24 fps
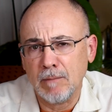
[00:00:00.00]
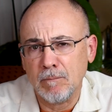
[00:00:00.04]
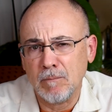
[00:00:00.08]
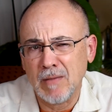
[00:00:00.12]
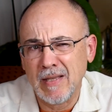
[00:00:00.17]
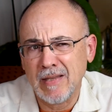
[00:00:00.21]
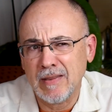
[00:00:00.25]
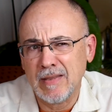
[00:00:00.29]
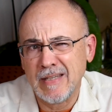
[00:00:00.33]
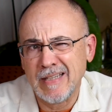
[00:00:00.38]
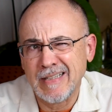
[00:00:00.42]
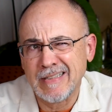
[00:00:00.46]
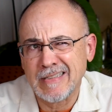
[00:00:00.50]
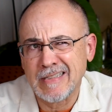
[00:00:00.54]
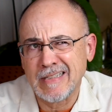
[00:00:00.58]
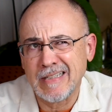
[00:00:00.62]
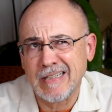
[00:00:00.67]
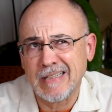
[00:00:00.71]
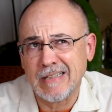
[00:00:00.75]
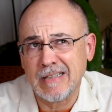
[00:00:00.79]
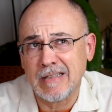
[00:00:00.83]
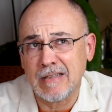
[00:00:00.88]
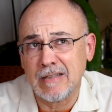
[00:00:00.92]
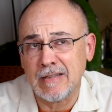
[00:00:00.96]
in these
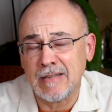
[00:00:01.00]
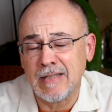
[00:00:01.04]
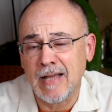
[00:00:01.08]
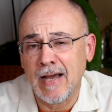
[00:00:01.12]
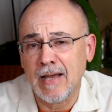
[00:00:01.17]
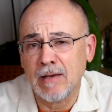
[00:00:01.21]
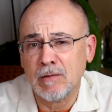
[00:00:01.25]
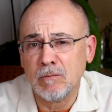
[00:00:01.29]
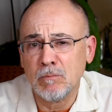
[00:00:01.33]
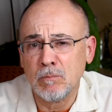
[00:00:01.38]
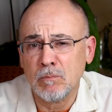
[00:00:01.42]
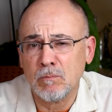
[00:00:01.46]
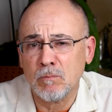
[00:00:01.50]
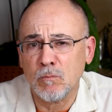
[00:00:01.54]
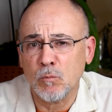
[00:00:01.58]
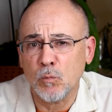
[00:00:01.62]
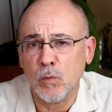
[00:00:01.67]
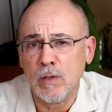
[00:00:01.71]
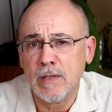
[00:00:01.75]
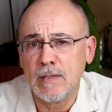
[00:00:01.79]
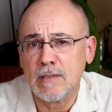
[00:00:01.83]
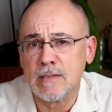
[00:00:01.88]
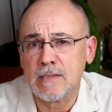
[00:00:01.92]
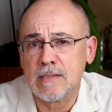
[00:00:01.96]
9
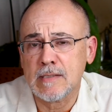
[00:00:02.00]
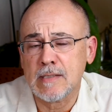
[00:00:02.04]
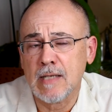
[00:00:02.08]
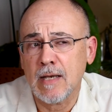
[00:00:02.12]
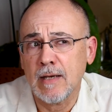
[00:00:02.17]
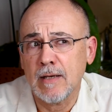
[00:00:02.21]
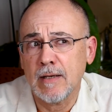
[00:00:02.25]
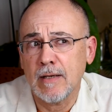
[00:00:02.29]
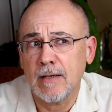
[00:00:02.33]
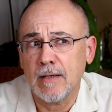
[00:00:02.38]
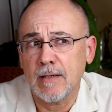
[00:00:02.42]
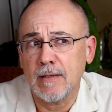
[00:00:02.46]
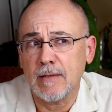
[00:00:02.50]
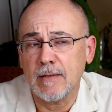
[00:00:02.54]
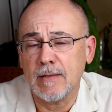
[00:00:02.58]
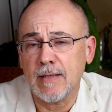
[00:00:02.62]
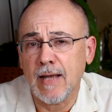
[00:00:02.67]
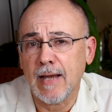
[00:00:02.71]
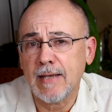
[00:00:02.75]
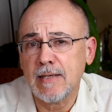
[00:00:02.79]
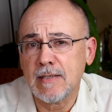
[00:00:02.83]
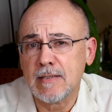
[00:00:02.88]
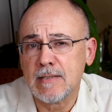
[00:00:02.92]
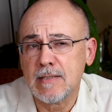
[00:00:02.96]
weeks,
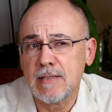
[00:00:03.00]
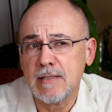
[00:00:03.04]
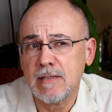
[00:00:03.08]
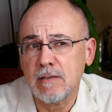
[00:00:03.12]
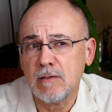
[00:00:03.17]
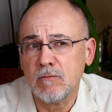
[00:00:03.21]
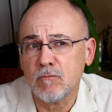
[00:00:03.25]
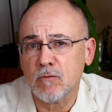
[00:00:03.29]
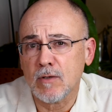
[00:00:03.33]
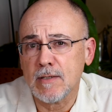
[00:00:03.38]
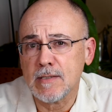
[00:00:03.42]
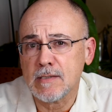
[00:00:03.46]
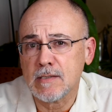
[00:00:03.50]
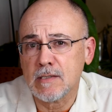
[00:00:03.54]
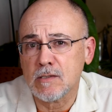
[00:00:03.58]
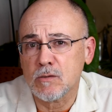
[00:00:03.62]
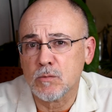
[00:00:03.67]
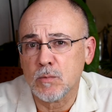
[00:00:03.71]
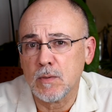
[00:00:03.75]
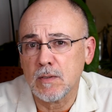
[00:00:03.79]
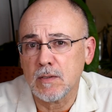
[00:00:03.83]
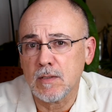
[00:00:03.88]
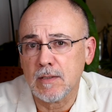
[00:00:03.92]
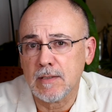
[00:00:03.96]
19
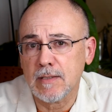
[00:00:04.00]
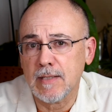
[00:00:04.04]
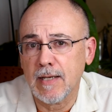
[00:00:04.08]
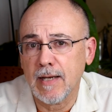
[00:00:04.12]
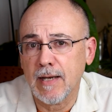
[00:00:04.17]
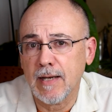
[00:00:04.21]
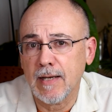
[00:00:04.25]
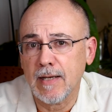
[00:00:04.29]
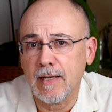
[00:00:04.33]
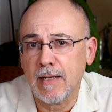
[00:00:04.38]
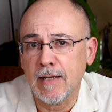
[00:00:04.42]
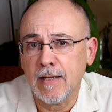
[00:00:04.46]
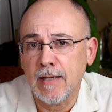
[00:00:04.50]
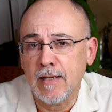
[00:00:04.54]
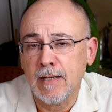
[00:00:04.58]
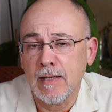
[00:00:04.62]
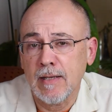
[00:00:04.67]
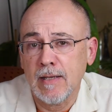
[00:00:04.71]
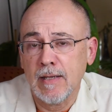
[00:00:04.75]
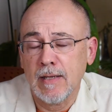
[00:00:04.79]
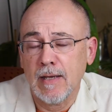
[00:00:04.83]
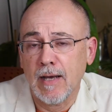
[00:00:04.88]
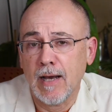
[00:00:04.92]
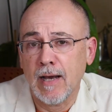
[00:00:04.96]
races we looked at
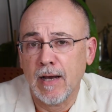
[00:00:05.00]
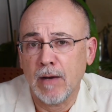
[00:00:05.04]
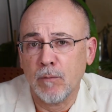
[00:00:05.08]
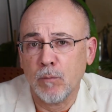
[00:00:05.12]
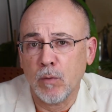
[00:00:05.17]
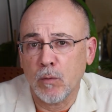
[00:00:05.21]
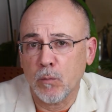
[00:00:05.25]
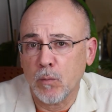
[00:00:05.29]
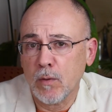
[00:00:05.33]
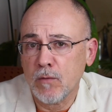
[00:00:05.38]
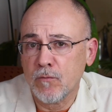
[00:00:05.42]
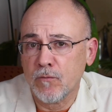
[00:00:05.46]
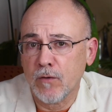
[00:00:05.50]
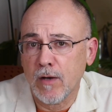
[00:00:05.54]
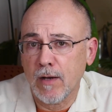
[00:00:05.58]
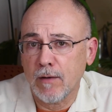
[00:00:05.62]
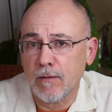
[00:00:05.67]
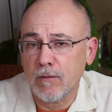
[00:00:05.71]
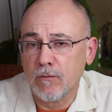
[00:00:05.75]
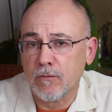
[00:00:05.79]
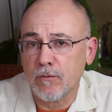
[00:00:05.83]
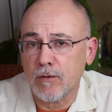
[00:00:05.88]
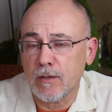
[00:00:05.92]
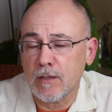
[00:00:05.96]
where we
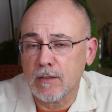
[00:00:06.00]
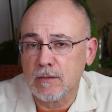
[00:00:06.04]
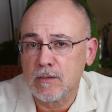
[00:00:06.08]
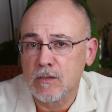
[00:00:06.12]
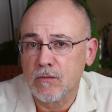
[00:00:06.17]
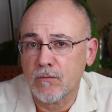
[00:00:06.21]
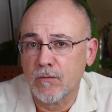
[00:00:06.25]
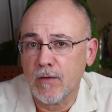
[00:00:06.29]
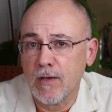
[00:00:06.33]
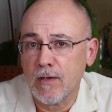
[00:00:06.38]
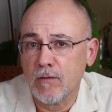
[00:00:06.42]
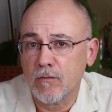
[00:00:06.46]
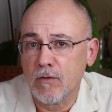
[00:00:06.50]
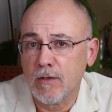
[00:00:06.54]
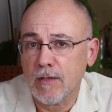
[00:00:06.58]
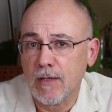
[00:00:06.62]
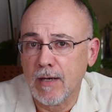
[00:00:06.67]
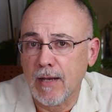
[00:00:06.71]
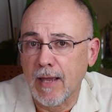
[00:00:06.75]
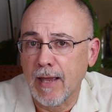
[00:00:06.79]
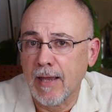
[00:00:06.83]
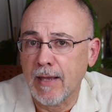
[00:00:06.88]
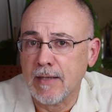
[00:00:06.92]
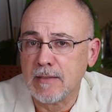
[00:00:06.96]
found a false
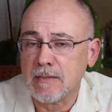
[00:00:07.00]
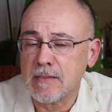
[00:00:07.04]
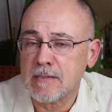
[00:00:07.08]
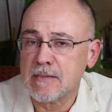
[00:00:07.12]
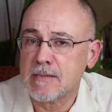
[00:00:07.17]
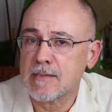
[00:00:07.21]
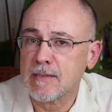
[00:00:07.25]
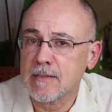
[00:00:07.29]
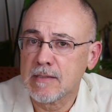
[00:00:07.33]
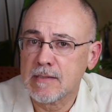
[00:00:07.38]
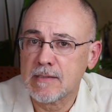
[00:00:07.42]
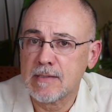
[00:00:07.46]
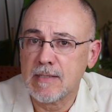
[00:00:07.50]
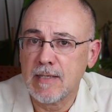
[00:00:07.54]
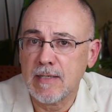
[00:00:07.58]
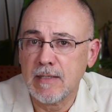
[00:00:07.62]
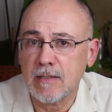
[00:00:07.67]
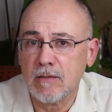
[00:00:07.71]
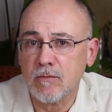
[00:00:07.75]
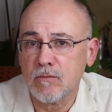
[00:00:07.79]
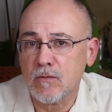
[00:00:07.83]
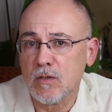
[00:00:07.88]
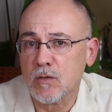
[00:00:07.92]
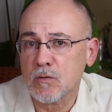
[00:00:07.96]
favorite, and
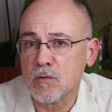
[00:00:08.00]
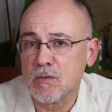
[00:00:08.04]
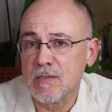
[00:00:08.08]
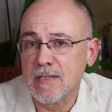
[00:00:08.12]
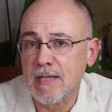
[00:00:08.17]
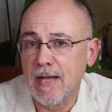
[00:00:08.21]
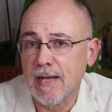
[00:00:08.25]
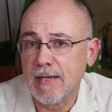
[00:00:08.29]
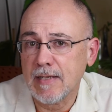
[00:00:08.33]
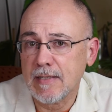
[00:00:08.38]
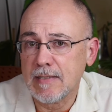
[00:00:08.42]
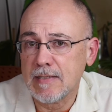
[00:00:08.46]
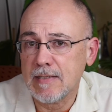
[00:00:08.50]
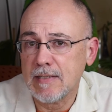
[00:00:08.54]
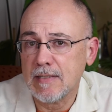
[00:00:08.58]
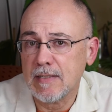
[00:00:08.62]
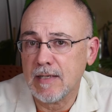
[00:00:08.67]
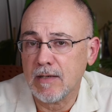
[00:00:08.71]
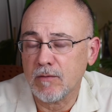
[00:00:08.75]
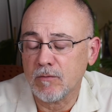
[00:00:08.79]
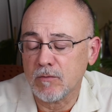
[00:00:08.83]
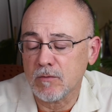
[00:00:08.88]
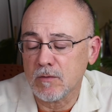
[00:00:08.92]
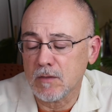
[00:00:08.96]
16 of those
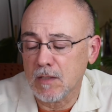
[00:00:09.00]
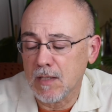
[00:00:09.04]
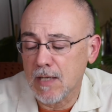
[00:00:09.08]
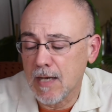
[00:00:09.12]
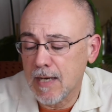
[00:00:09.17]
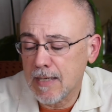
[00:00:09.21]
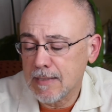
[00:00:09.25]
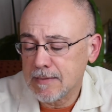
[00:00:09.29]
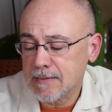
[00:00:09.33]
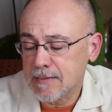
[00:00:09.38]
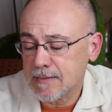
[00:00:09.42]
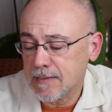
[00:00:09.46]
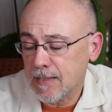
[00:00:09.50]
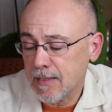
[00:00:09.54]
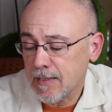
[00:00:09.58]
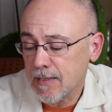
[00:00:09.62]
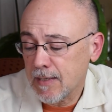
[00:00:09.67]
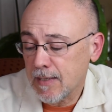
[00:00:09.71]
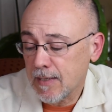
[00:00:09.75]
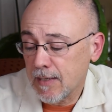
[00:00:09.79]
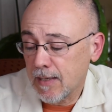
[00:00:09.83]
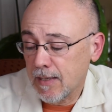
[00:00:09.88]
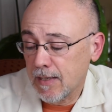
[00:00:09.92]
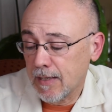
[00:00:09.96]
19 have lost.
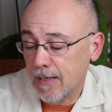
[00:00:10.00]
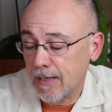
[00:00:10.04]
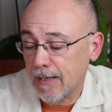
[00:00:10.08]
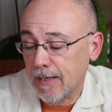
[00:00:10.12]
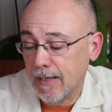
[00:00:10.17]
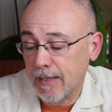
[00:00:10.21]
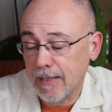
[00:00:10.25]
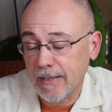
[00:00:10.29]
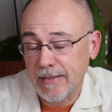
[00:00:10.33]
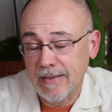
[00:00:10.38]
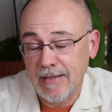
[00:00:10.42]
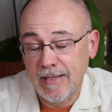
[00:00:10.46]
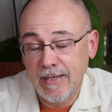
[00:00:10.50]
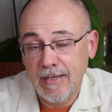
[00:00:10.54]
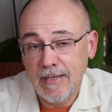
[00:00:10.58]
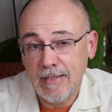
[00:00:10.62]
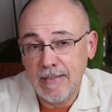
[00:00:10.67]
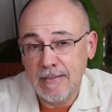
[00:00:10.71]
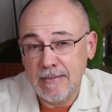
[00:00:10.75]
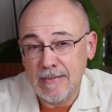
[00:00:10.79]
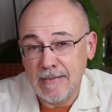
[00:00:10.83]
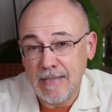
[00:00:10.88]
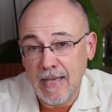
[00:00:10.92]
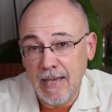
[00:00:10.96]

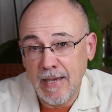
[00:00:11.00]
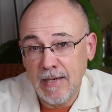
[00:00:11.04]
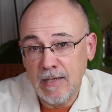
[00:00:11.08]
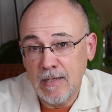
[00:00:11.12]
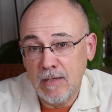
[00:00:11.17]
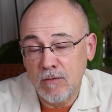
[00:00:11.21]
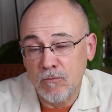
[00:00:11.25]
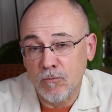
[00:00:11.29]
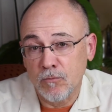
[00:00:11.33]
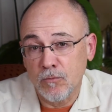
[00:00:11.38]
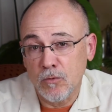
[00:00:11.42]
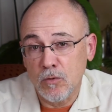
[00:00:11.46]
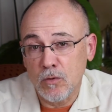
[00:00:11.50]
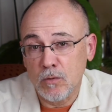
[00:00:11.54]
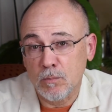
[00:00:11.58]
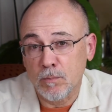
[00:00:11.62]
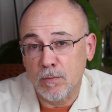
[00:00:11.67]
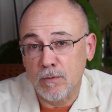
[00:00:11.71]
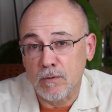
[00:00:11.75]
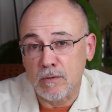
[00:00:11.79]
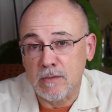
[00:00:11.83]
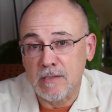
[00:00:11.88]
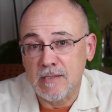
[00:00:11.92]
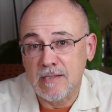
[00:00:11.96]
That is
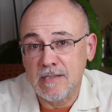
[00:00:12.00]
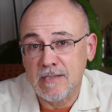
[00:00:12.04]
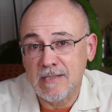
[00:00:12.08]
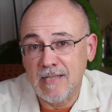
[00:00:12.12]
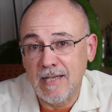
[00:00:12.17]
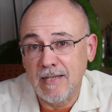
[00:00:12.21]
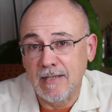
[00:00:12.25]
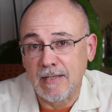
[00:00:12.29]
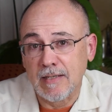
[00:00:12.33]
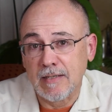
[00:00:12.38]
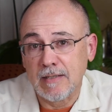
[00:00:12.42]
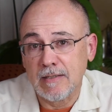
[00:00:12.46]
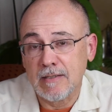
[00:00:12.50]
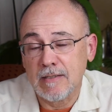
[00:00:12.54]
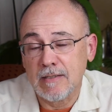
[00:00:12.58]
84%